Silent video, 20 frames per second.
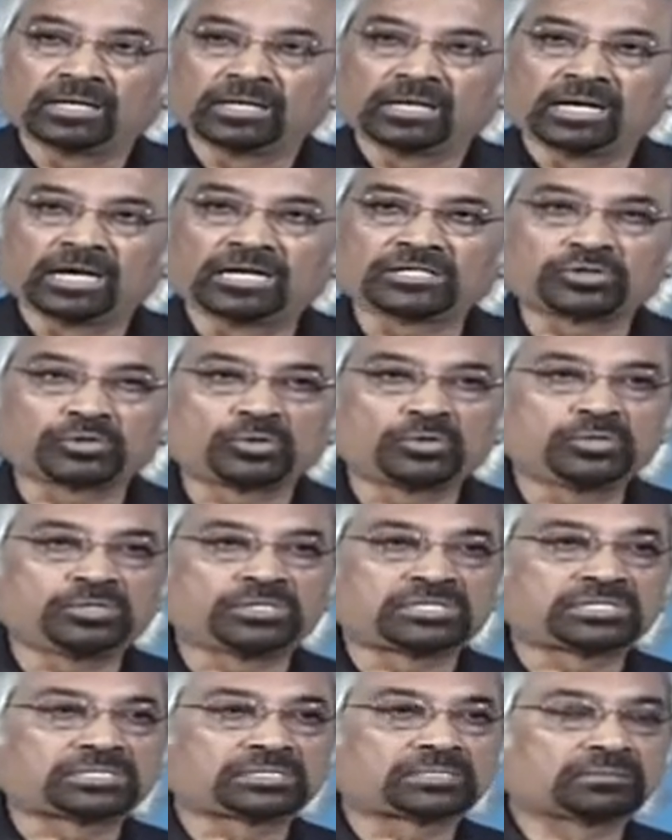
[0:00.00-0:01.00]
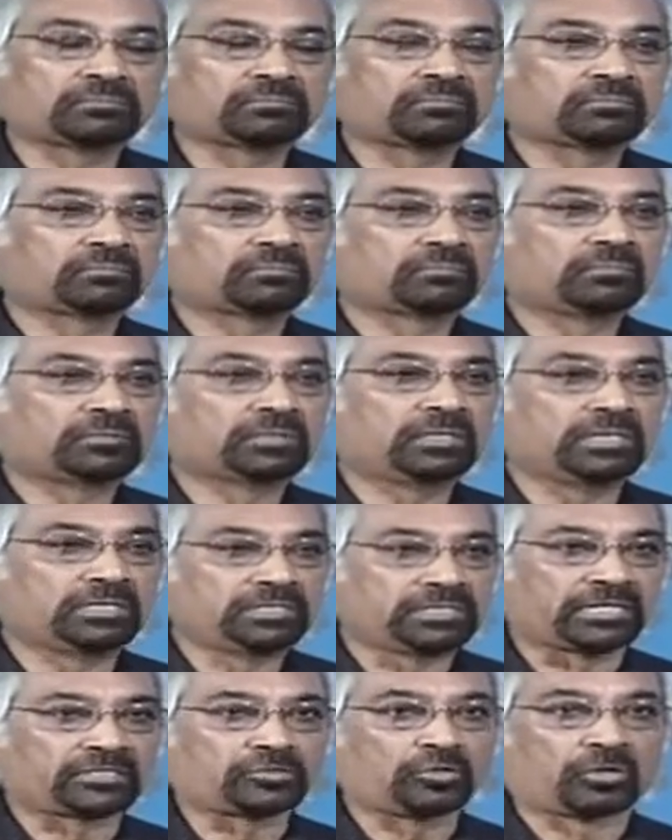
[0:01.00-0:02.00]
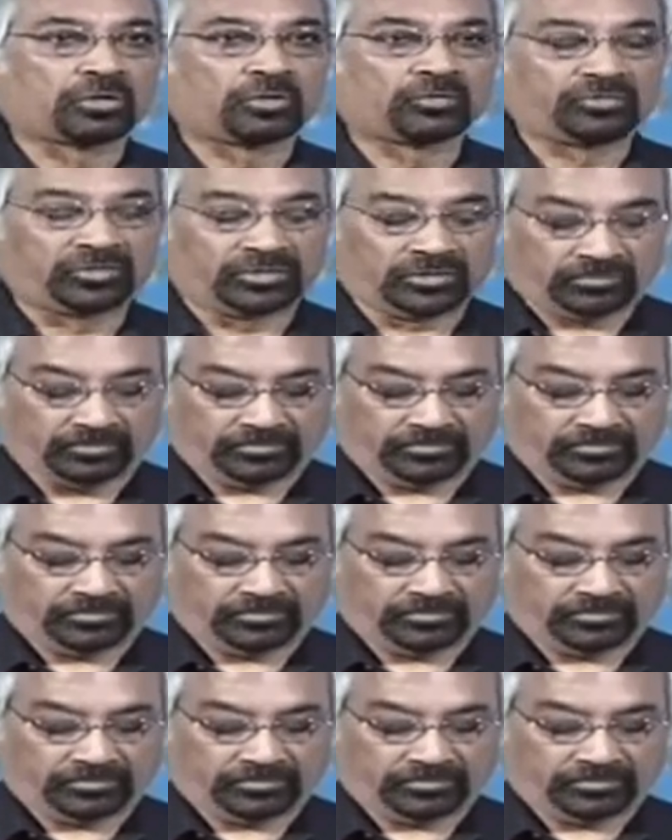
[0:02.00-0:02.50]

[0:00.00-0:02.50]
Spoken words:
has roots in technology.